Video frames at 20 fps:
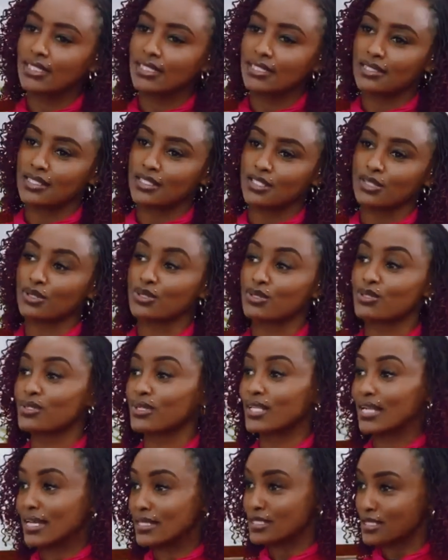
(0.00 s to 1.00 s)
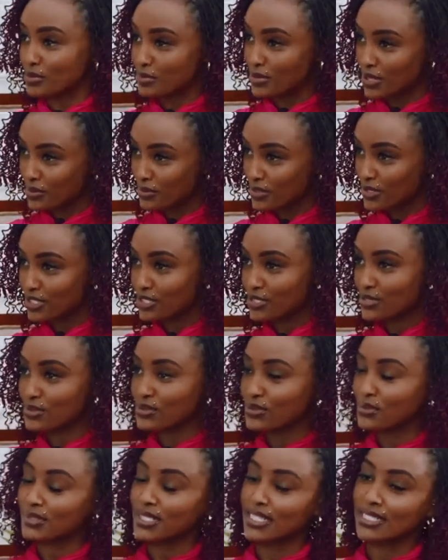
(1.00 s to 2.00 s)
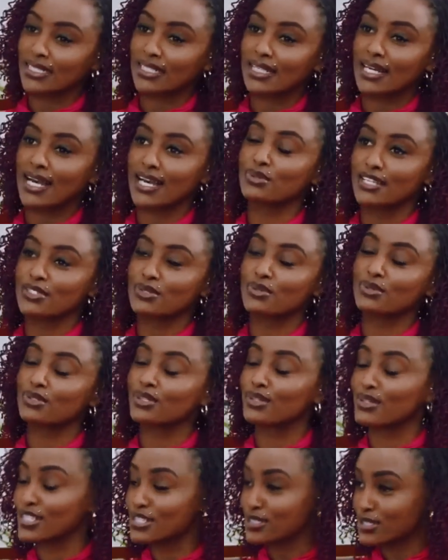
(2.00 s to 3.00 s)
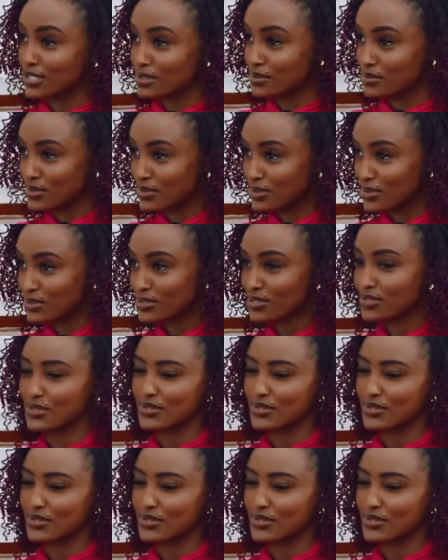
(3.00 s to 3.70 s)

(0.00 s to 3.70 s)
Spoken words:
and then Consolata Primary School, and then High School Loreto Limuru.